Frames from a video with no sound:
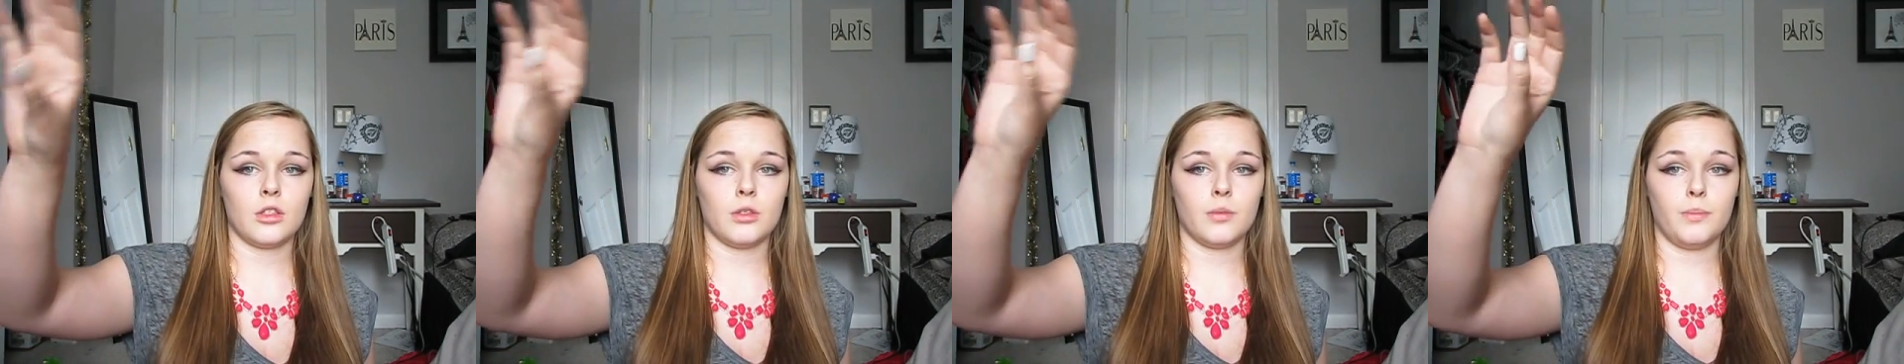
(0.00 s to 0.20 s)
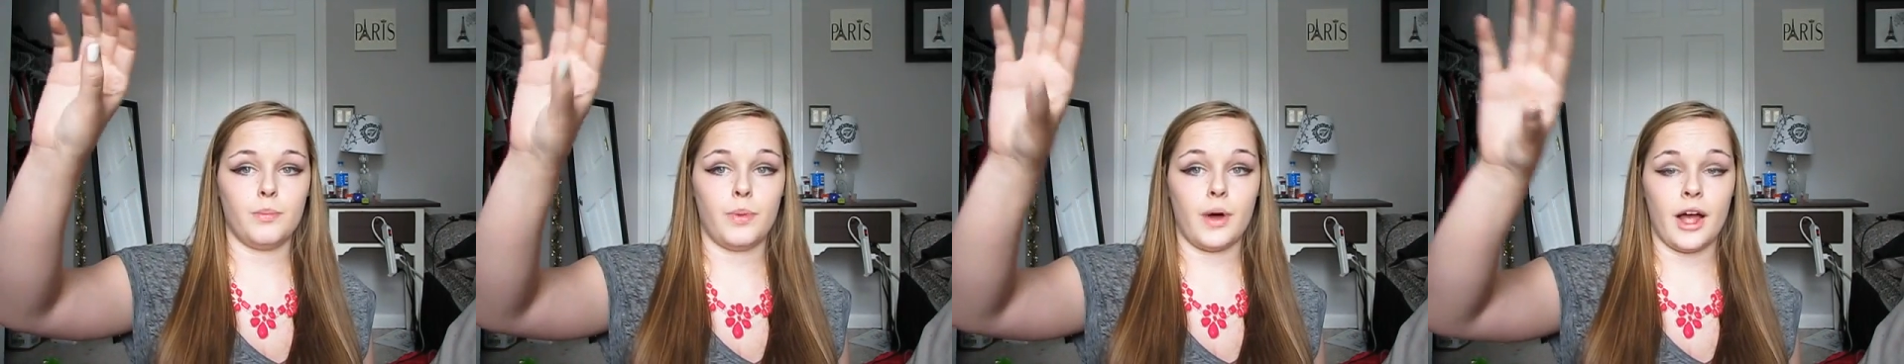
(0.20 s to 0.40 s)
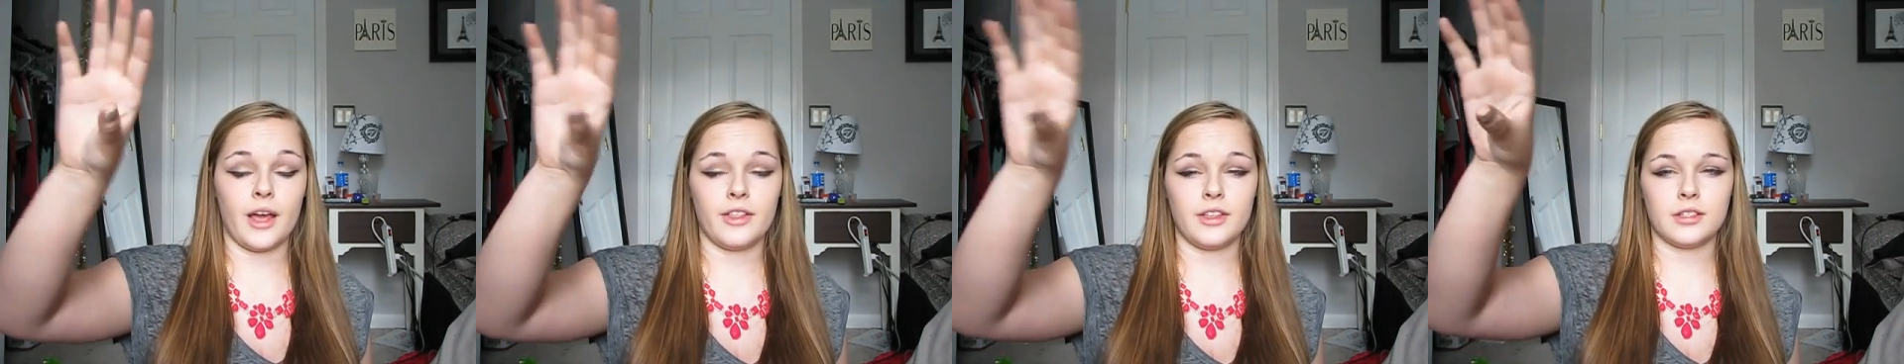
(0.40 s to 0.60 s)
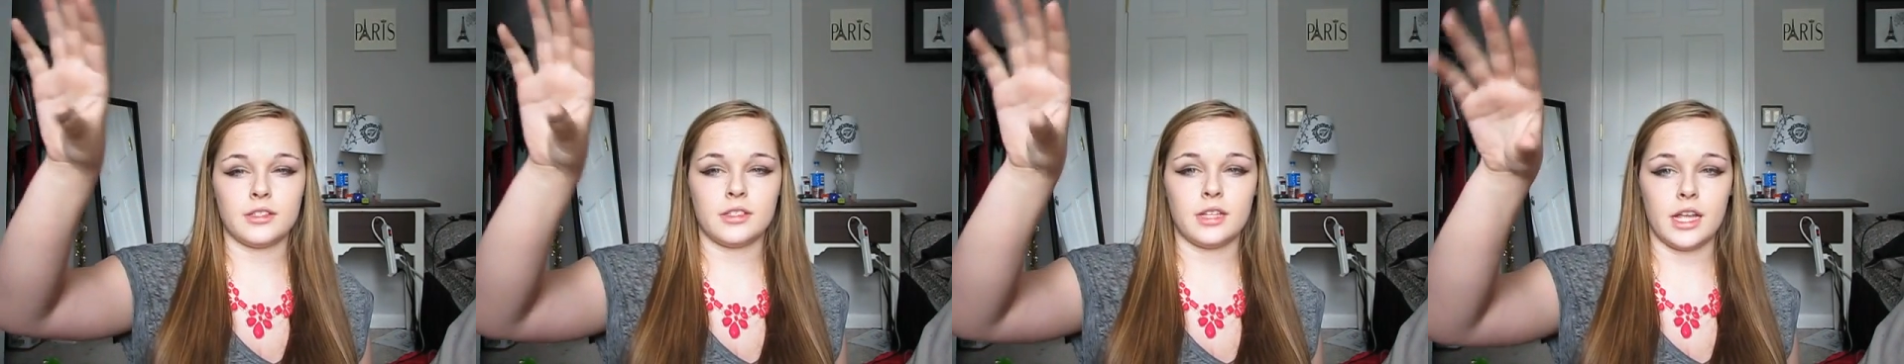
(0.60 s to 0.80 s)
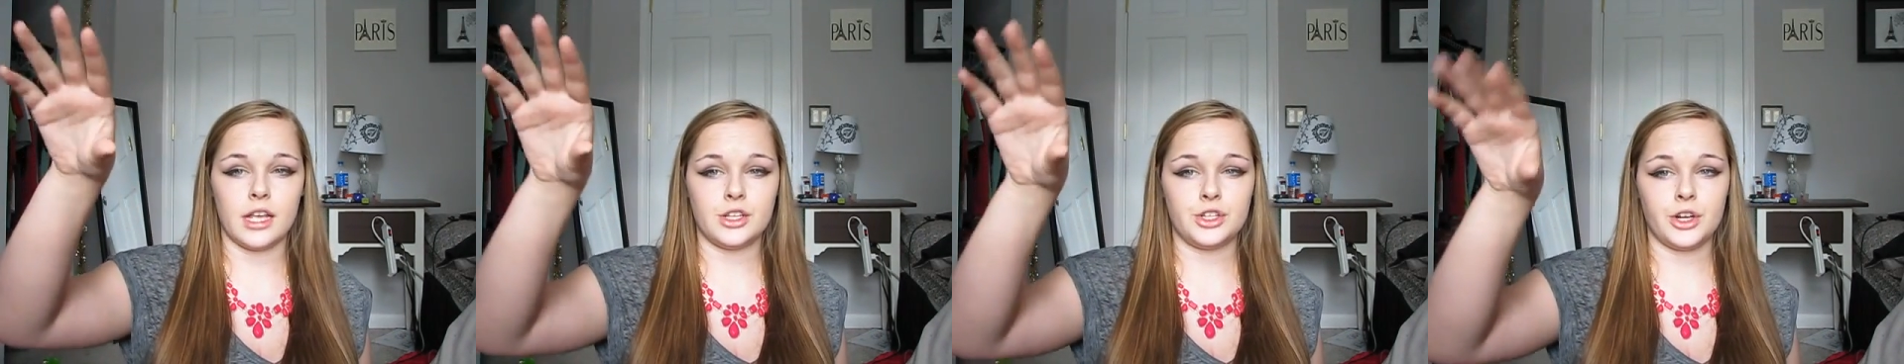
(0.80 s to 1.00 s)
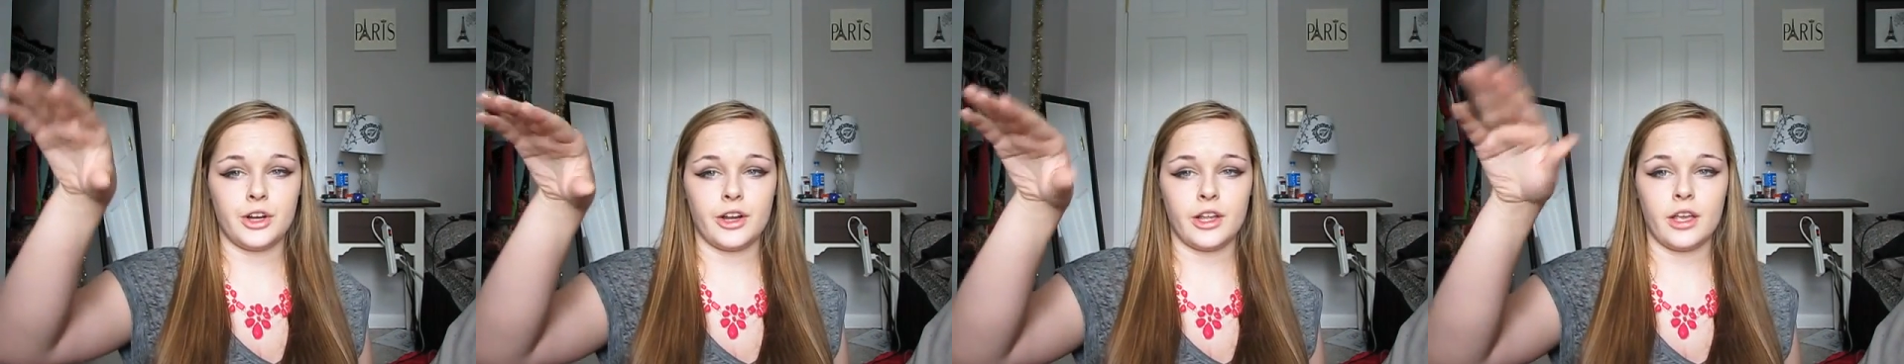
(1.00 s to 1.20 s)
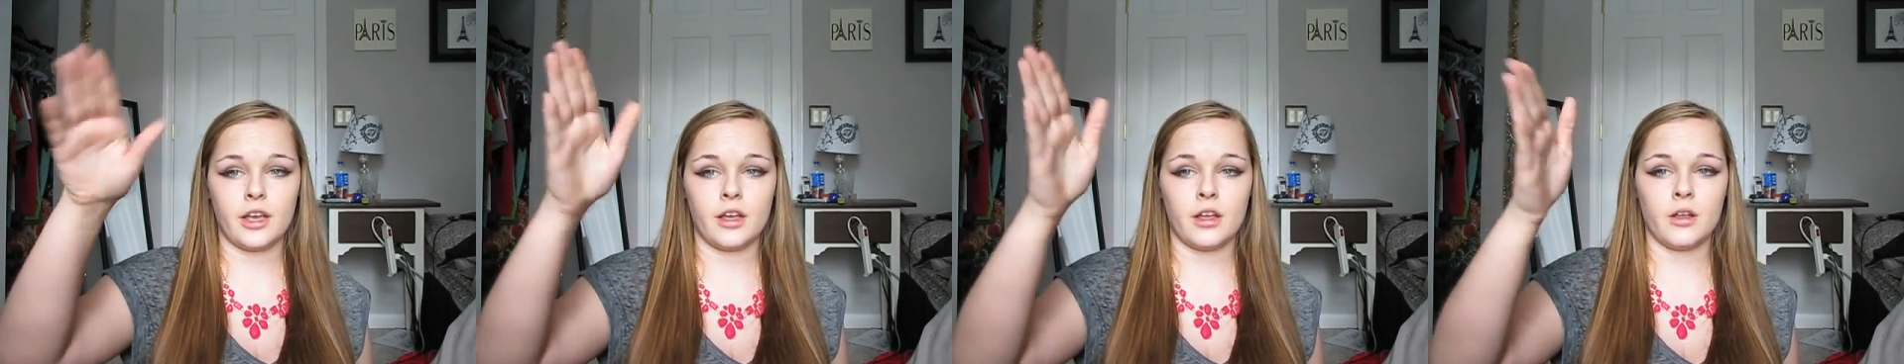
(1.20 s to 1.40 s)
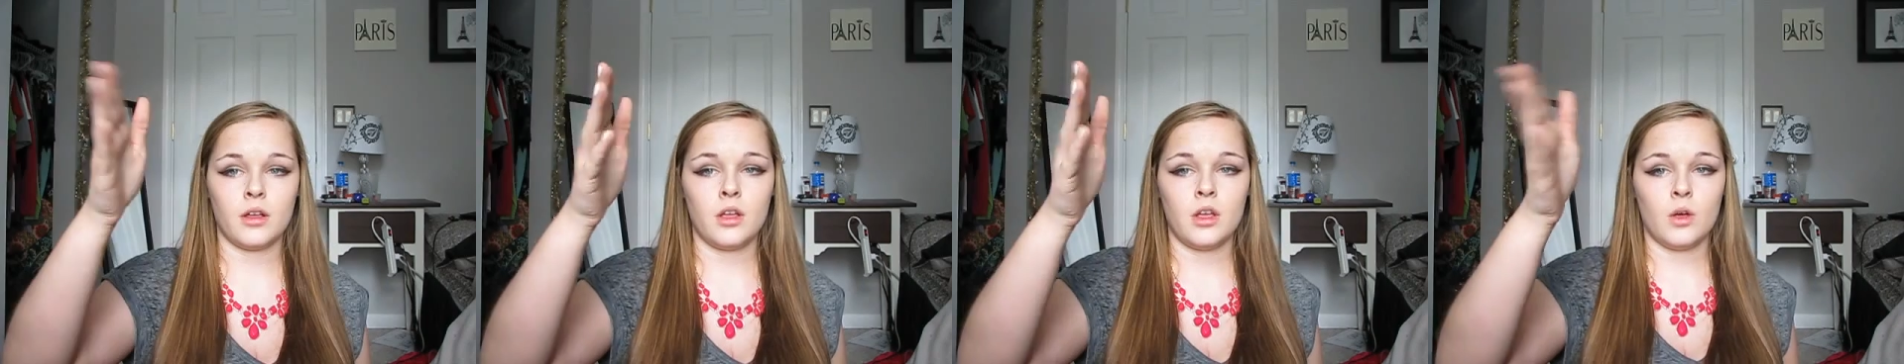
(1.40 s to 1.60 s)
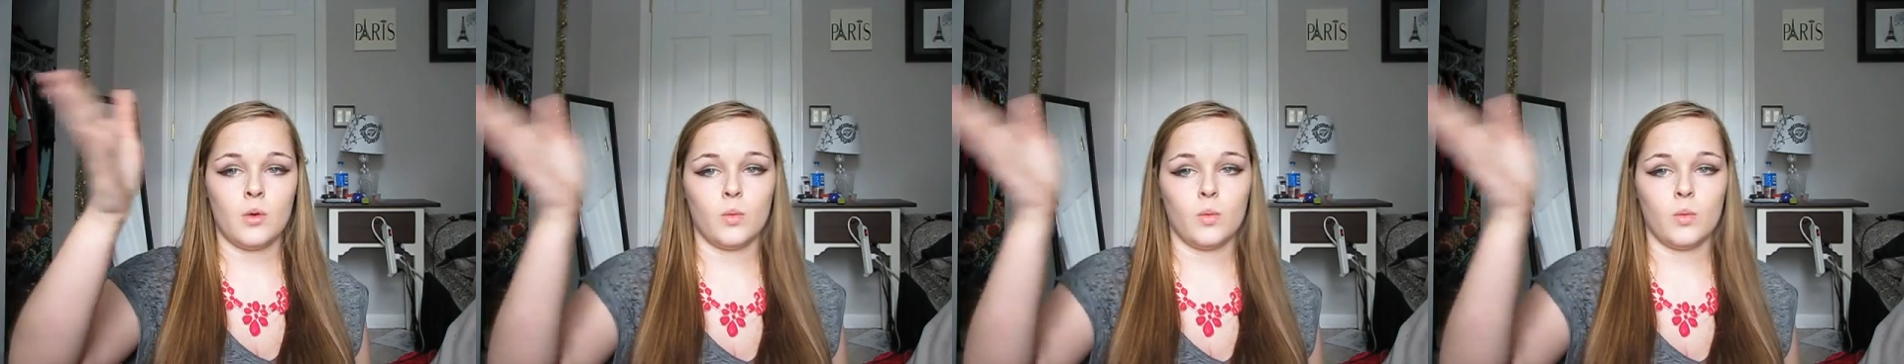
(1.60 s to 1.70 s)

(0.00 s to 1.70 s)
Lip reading: by the stage area